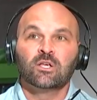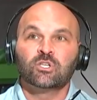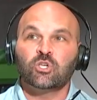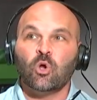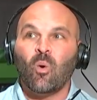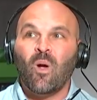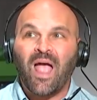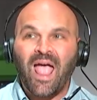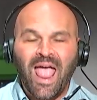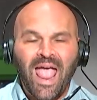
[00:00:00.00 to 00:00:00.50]

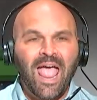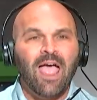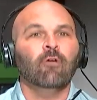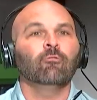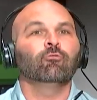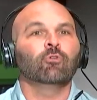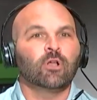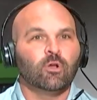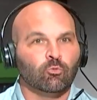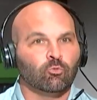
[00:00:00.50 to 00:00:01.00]
So
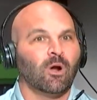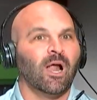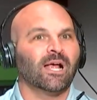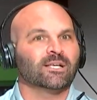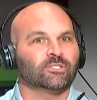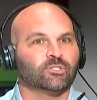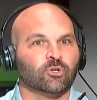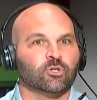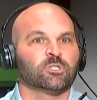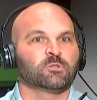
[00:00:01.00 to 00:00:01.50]
every
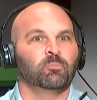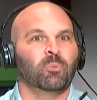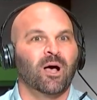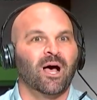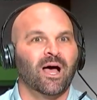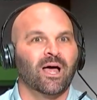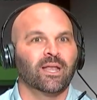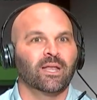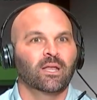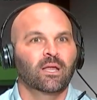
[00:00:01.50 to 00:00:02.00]
roster
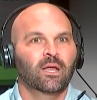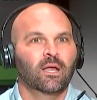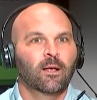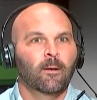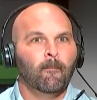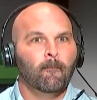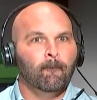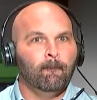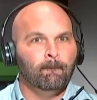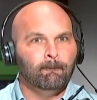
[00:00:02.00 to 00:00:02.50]
spot
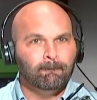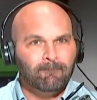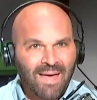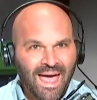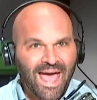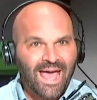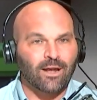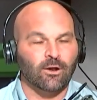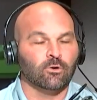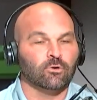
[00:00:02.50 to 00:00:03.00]

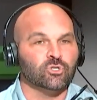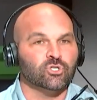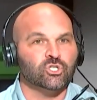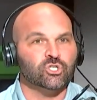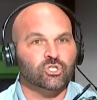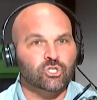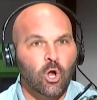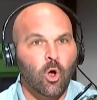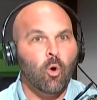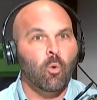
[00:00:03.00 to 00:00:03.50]
matters
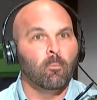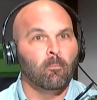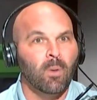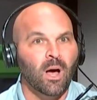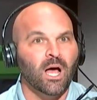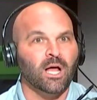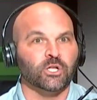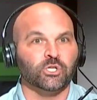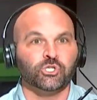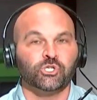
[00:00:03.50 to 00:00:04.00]
so
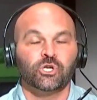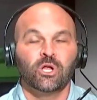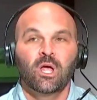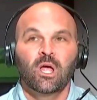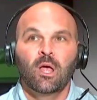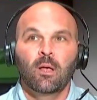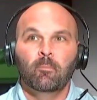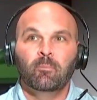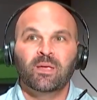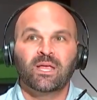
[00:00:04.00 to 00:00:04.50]
much
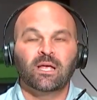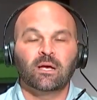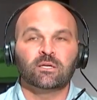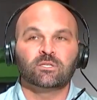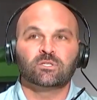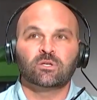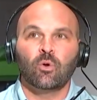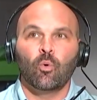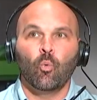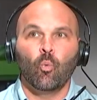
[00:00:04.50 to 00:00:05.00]

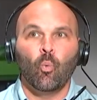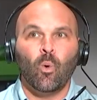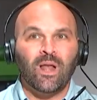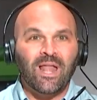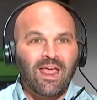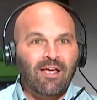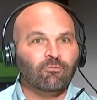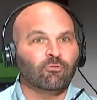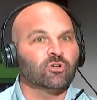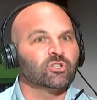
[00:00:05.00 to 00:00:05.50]
because
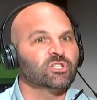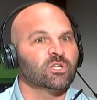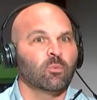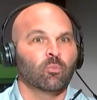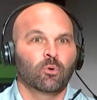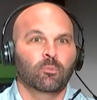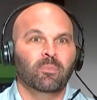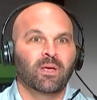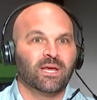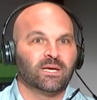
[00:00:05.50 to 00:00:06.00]
whenever
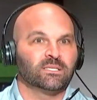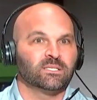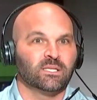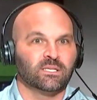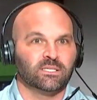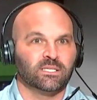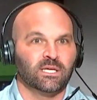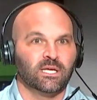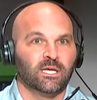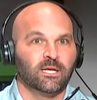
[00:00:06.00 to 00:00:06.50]
someone makes the
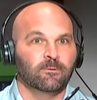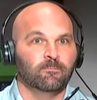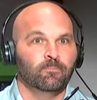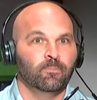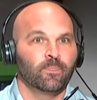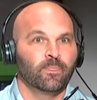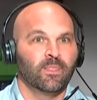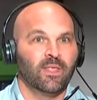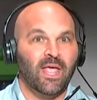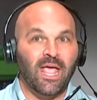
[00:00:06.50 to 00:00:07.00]
team,
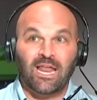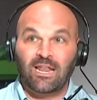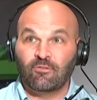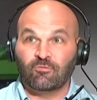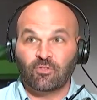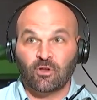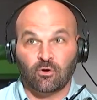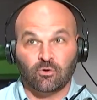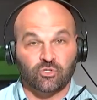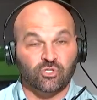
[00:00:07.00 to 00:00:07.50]
and
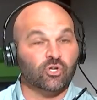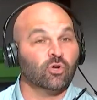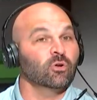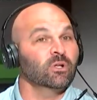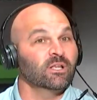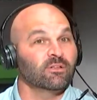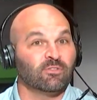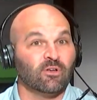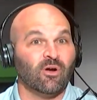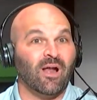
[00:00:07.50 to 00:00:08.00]
if they're
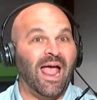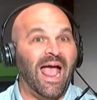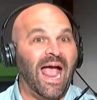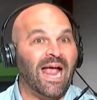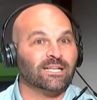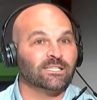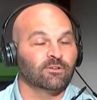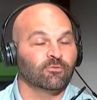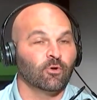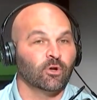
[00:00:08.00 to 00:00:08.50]
certainly if they're
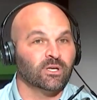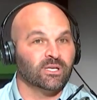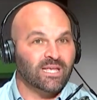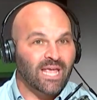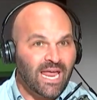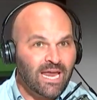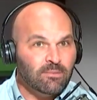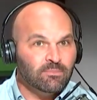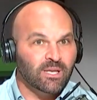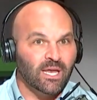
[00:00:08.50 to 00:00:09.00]
active on
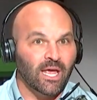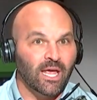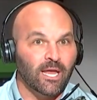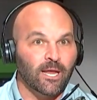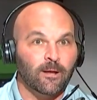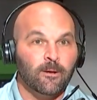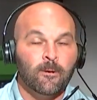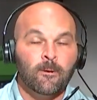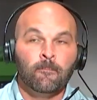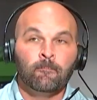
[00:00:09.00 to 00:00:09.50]
game
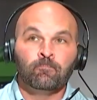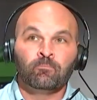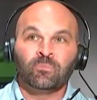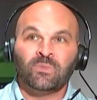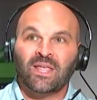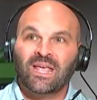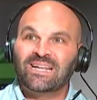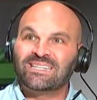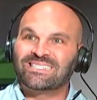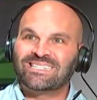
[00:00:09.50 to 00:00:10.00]
day,
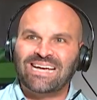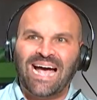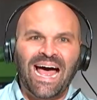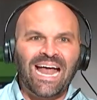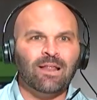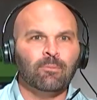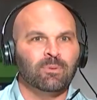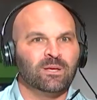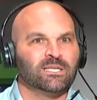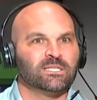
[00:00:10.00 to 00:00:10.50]
it's
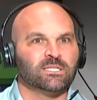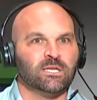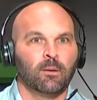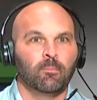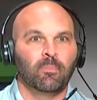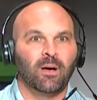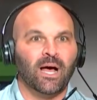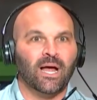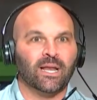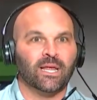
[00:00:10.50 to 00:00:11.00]
got to be
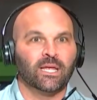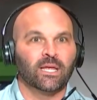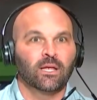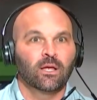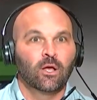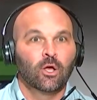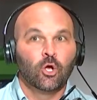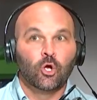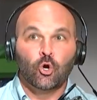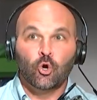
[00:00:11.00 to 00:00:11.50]

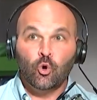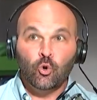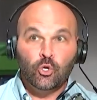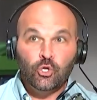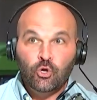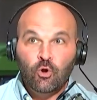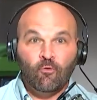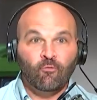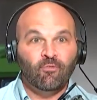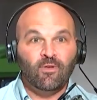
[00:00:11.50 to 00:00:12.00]
somebody who
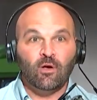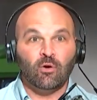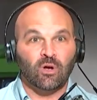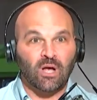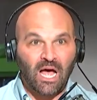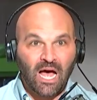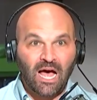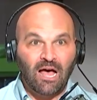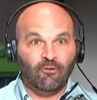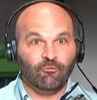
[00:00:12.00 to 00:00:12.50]
you feel
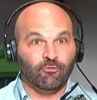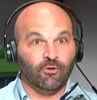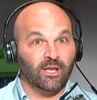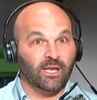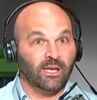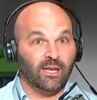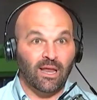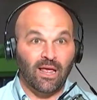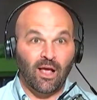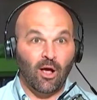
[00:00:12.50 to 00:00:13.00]

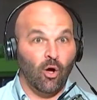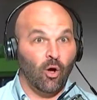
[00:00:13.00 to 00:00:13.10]
confident